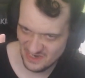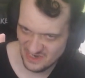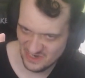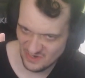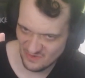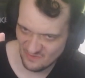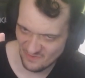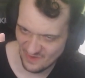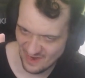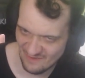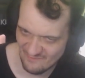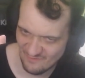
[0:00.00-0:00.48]

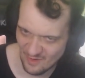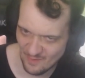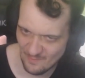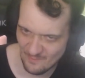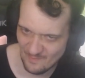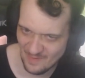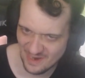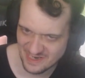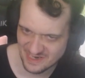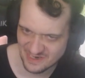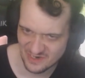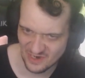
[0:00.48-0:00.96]
You have a
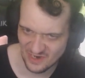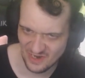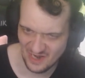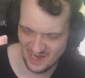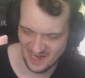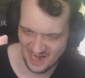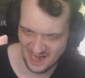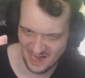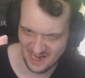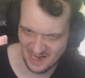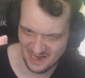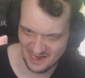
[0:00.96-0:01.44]

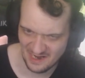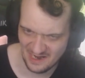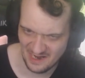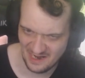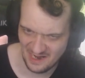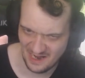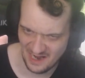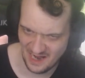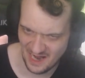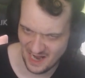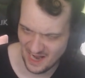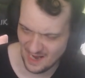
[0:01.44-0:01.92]
maker,
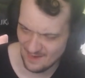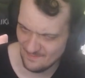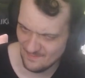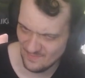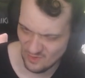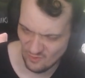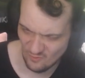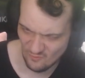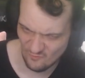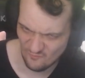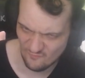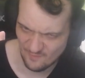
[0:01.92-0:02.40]

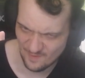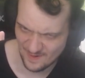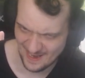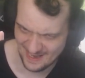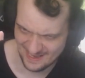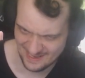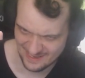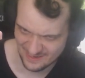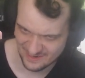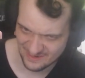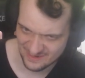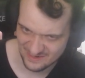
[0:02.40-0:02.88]
who
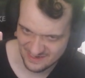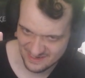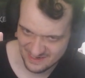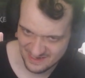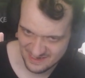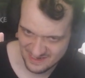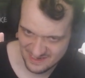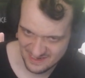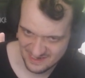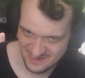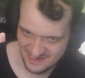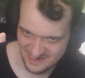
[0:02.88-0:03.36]
friend
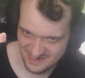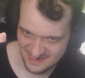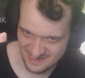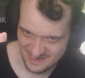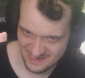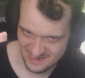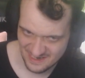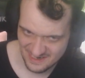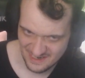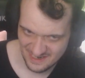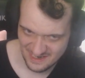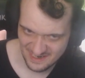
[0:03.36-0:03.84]

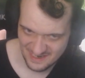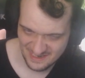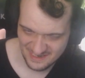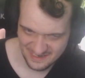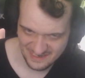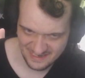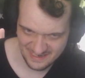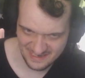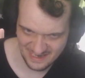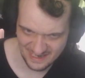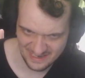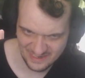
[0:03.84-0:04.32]

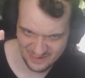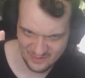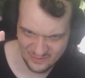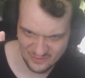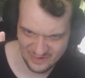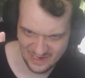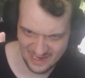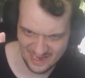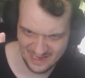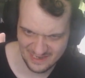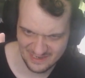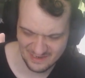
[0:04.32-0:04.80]
that you
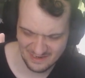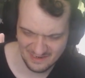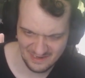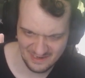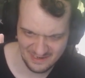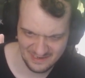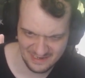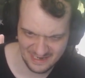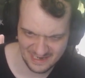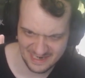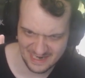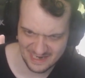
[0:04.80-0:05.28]
can,
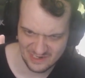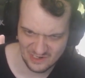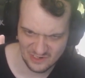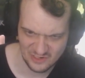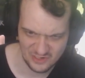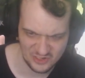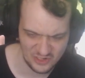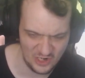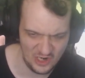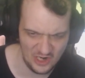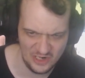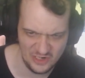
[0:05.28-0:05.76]
they can
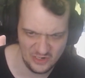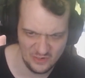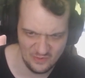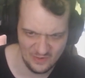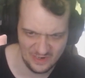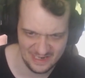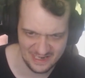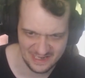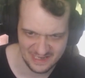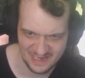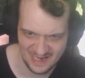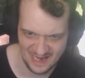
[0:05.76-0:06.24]
just call you
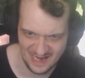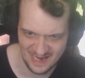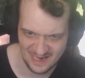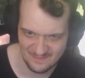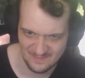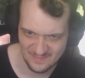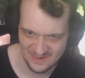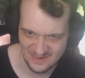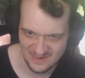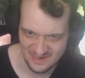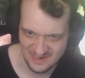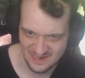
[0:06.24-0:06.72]

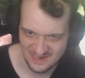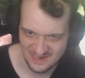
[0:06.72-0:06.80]
anytime.